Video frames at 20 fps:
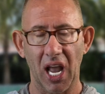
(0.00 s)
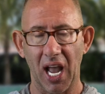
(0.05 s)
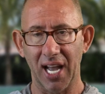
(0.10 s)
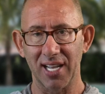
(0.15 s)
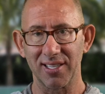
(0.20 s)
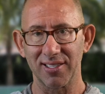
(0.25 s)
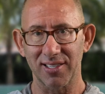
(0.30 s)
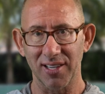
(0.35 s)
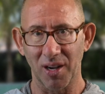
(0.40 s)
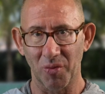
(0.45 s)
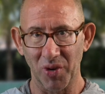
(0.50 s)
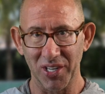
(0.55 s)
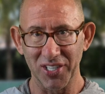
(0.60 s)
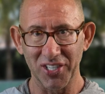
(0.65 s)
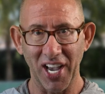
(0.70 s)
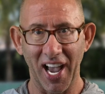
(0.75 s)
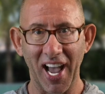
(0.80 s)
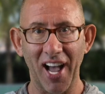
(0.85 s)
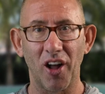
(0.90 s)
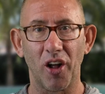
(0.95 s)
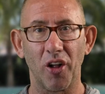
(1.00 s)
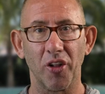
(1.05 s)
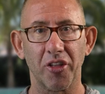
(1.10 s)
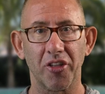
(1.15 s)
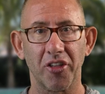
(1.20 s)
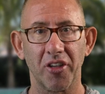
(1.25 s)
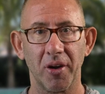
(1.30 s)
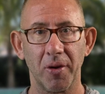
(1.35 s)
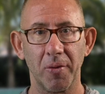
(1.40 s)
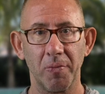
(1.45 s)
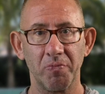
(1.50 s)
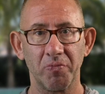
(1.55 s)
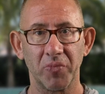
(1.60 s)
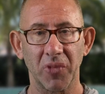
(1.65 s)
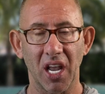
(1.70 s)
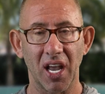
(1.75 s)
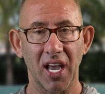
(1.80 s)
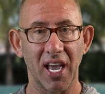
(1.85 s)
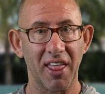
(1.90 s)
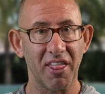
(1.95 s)
and someone's health.
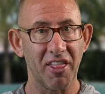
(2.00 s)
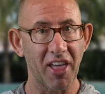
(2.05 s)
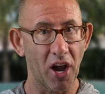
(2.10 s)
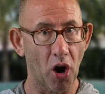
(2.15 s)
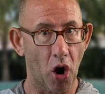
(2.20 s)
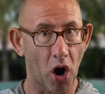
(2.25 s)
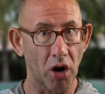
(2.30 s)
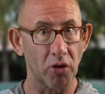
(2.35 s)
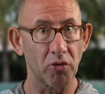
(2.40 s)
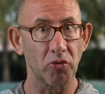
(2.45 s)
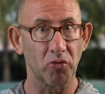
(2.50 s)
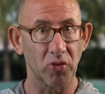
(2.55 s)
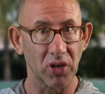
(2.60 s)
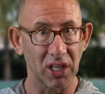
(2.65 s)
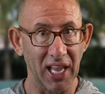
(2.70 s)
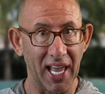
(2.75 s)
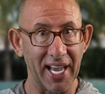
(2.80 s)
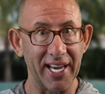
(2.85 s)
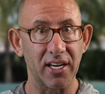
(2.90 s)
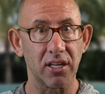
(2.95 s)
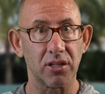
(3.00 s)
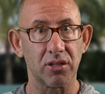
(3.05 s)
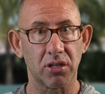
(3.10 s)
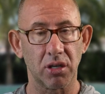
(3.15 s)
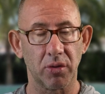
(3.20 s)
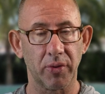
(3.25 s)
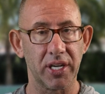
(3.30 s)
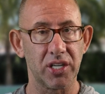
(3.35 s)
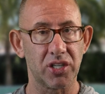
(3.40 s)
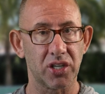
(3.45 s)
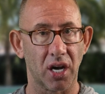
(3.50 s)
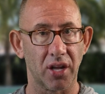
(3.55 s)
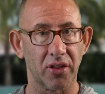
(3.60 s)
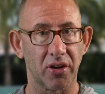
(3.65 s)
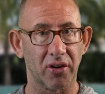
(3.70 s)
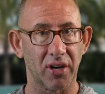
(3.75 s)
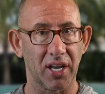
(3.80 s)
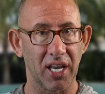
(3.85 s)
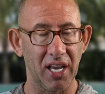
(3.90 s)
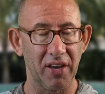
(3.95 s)
They are related to each
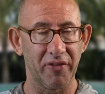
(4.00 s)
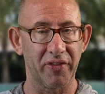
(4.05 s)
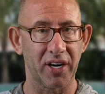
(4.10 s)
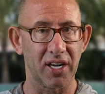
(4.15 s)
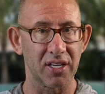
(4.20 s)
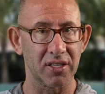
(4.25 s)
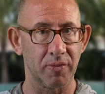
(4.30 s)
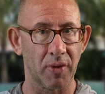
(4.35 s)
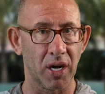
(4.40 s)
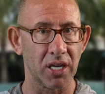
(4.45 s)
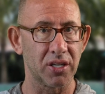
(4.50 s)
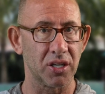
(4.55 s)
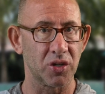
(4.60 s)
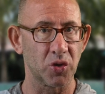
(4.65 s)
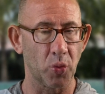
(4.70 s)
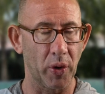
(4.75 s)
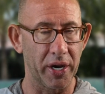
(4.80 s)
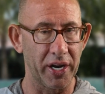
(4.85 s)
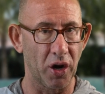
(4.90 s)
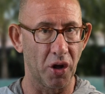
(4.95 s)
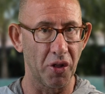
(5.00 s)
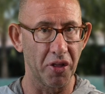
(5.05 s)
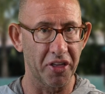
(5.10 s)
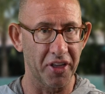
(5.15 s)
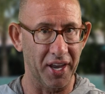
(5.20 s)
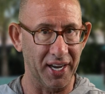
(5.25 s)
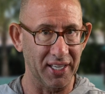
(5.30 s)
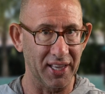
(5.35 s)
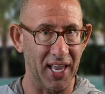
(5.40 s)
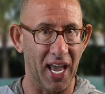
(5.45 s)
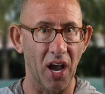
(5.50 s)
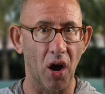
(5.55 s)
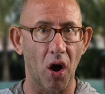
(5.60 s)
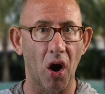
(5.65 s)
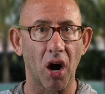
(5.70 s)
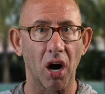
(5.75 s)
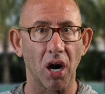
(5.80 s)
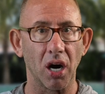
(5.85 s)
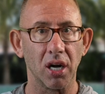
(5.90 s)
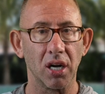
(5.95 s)
other, even as much as we don't think they
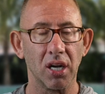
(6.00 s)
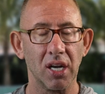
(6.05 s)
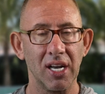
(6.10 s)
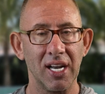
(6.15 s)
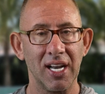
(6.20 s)
are.